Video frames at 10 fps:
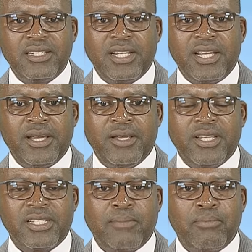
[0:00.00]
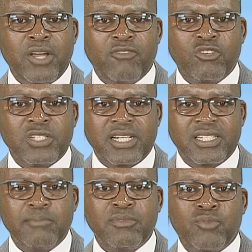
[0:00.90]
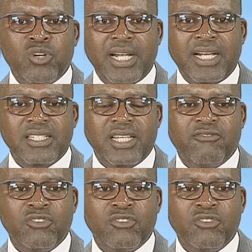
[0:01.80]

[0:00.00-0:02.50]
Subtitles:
the supply of those exempt products have